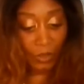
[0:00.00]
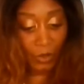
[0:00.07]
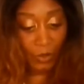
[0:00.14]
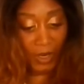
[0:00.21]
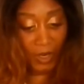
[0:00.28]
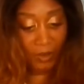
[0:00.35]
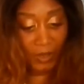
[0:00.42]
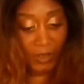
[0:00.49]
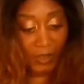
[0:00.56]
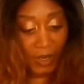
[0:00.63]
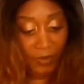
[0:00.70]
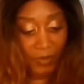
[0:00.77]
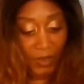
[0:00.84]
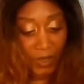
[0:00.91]
So Aries,
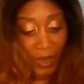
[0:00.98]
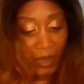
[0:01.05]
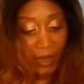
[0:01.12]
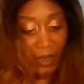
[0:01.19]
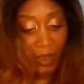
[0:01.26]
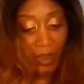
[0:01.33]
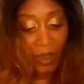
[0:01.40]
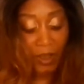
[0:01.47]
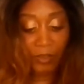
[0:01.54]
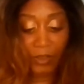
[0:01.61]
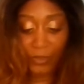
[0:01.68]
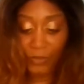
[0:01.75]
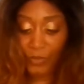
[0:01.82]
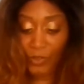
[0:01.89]
I feel like
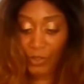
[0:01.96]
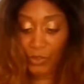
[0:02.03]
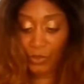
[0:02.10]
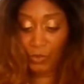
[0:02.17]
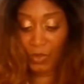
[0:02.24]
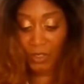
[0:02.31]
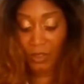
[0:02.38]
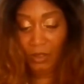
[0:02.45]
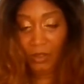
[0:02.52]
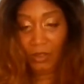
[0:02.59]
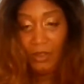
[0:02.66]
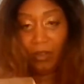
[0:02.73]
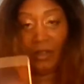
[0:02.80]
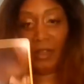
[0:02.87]
the first one